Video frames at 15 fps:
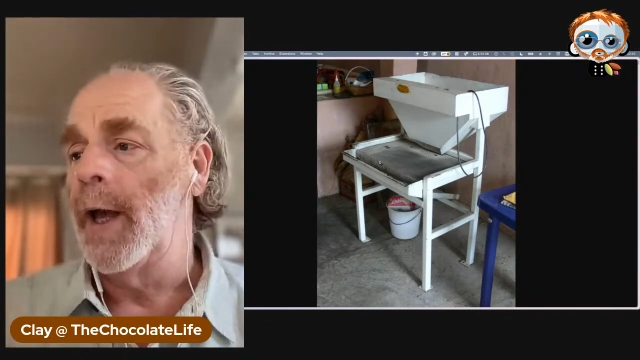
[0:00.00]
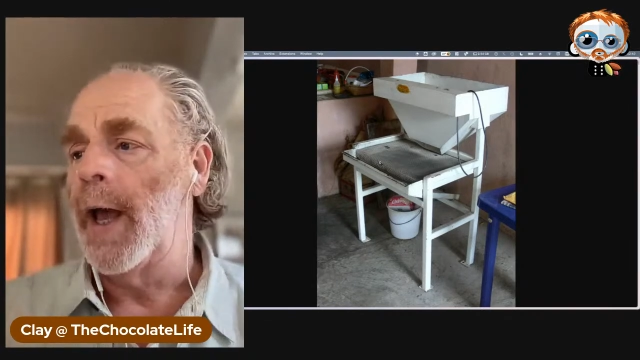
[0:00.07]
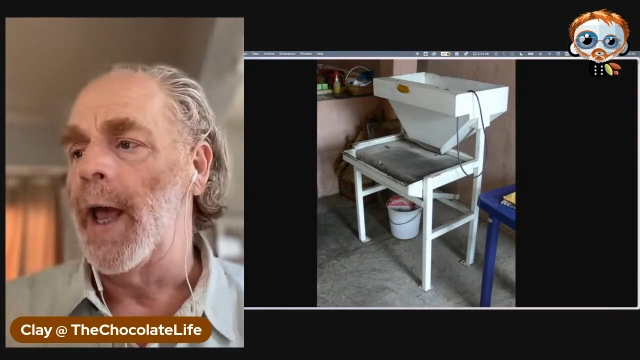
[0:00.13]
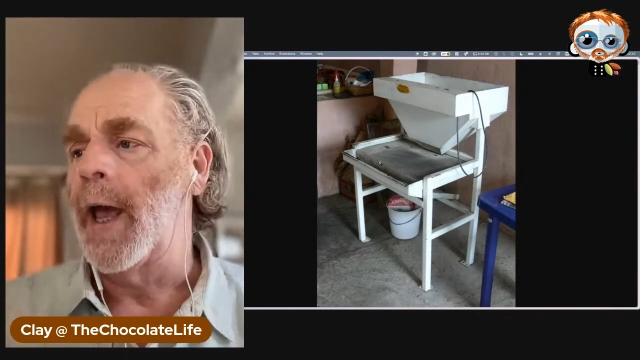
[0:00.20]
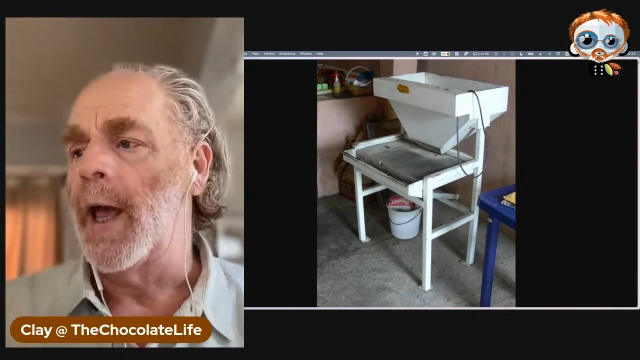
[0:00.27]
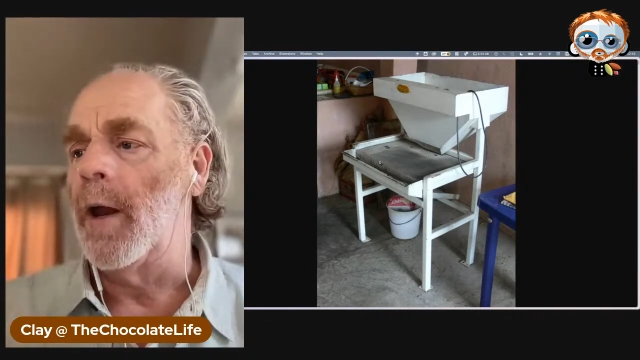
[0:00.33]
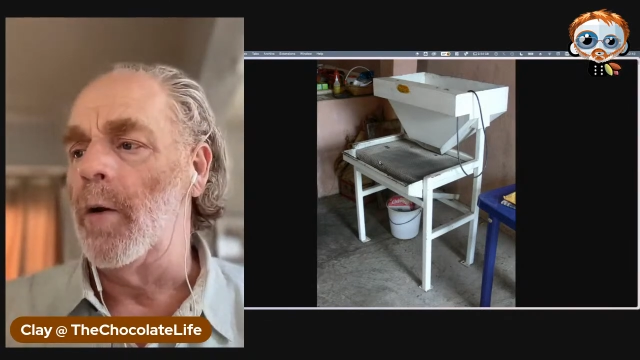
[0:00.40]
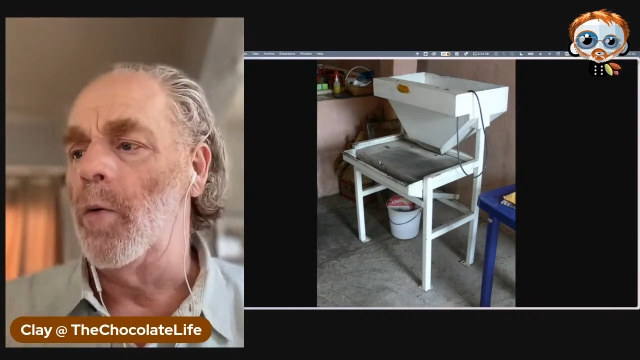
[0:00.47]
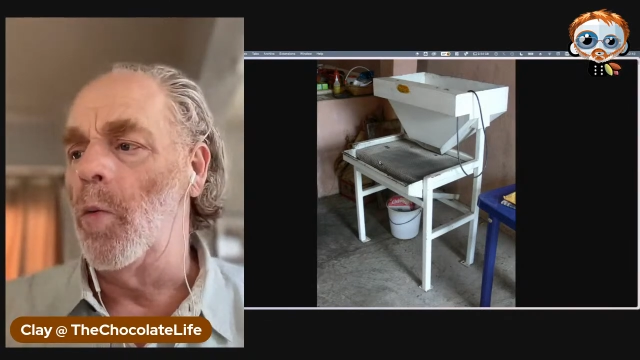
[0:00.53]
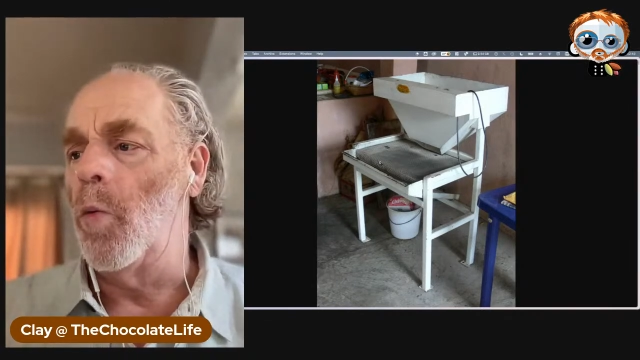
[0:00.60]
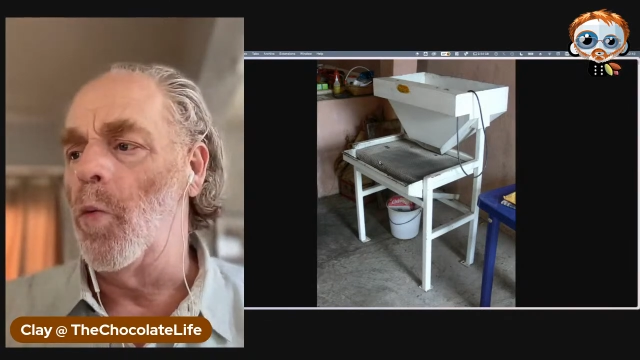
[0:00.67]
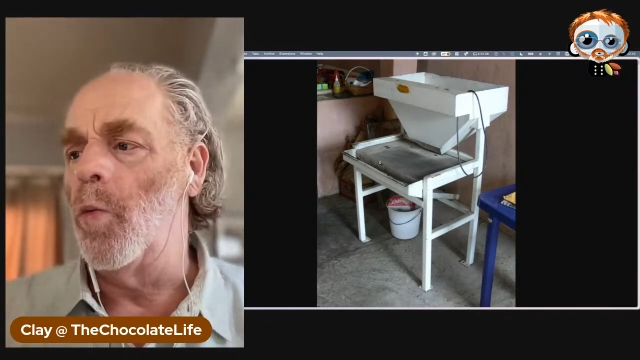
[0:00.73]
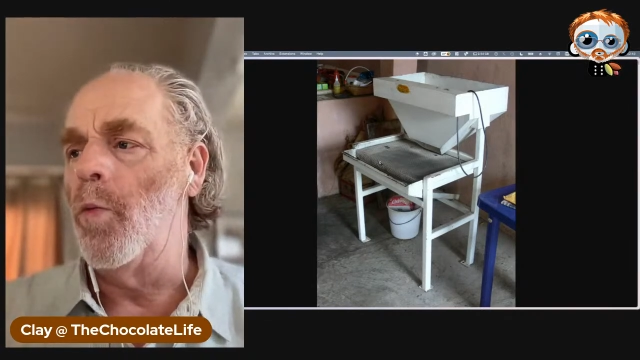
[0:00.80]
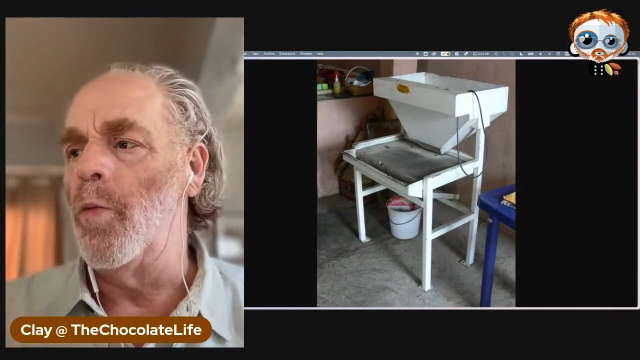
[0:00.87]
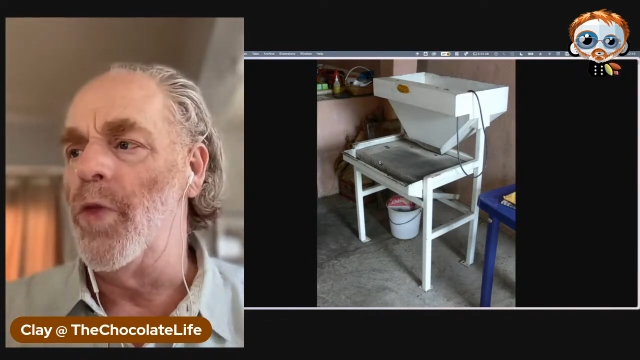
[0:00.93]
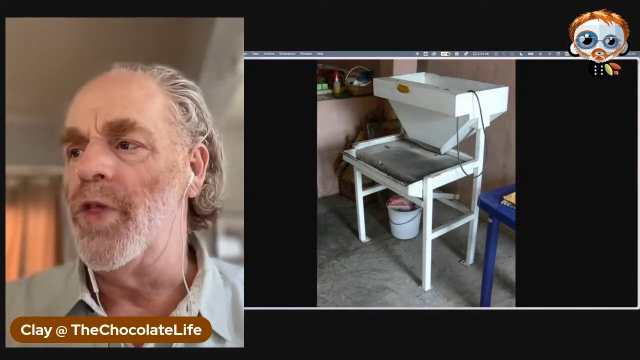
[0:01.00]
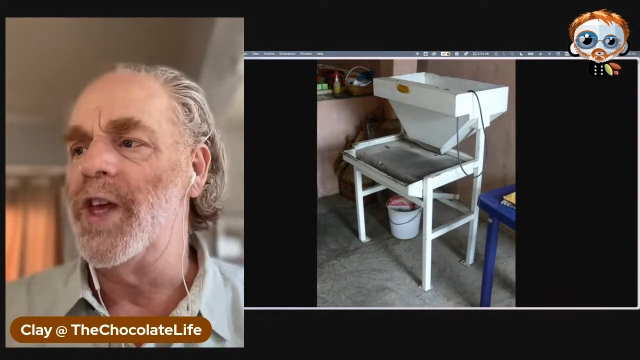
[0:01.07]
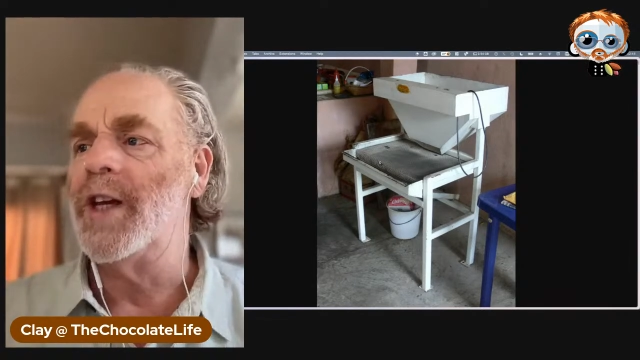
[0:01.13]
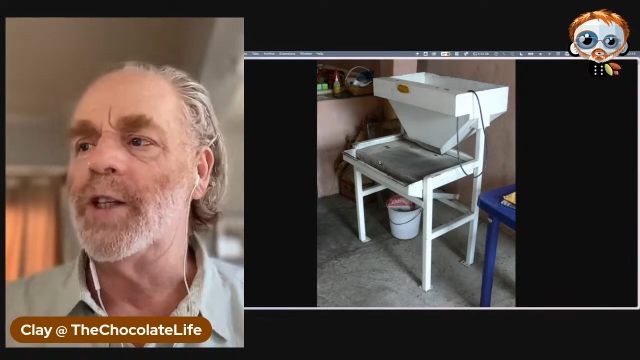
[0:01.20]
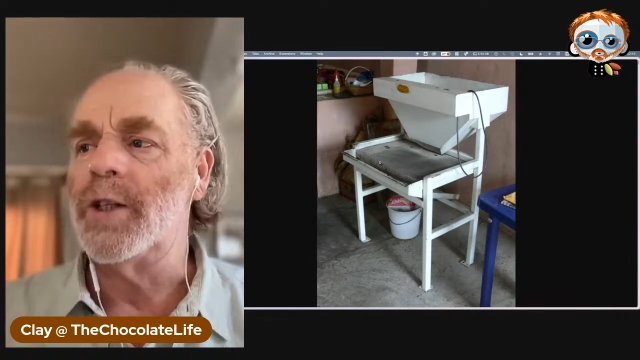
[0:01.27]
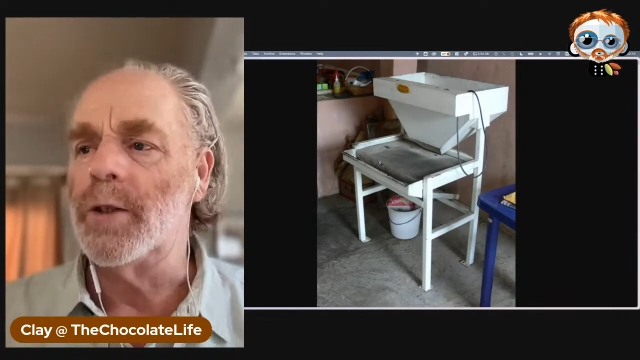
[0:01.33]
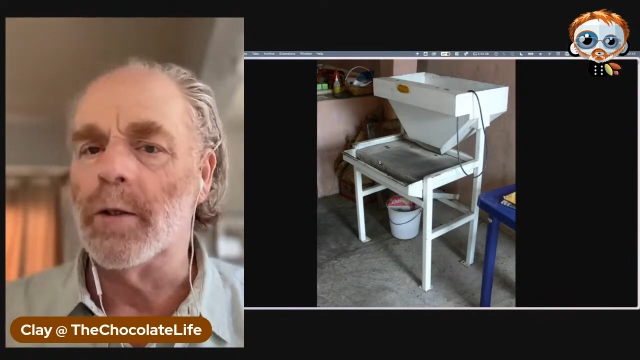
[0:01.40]
And
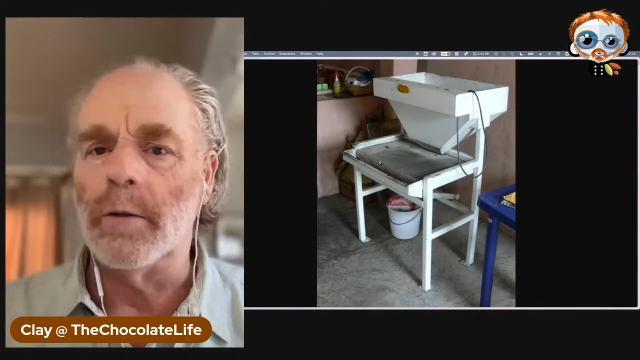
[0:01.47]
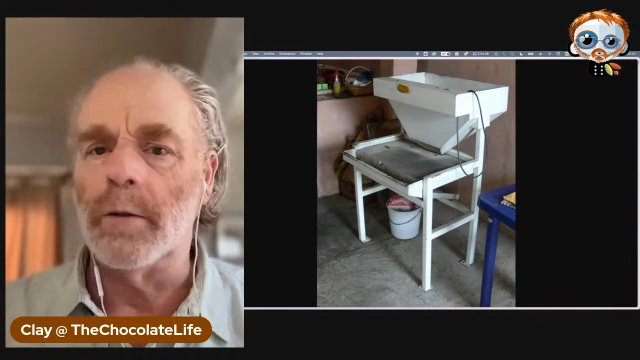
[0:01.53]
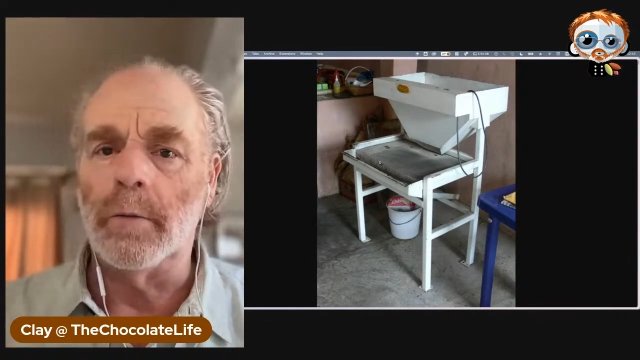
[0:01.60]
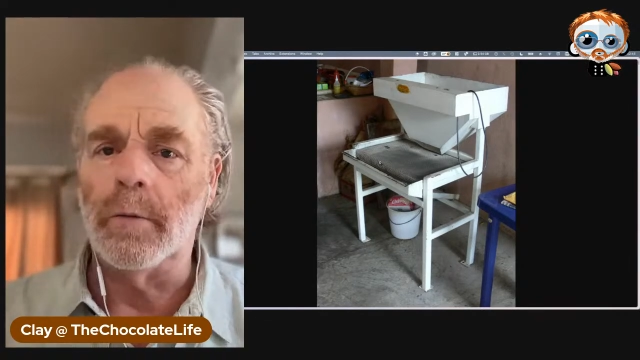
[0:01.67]
this